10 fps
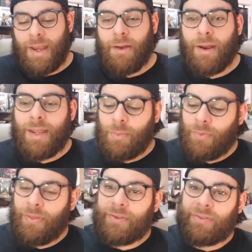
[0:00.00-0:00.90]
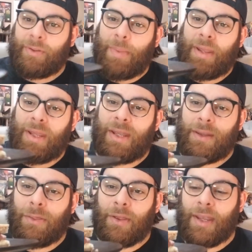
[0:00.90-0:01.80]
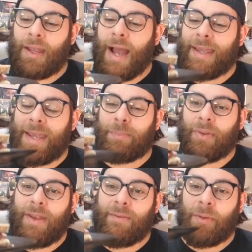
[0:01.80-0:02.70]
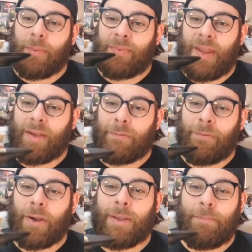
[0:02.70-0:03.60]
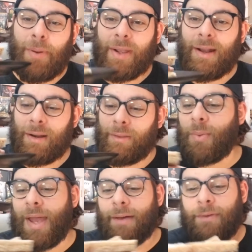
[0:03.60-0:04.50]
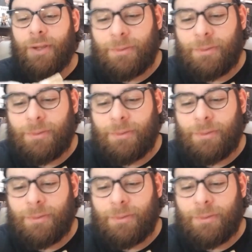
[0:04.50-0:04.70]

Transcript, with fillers: here I am with this in my hand thinking, I can't believe I'm gonna take a fucking bite out of this. What we have here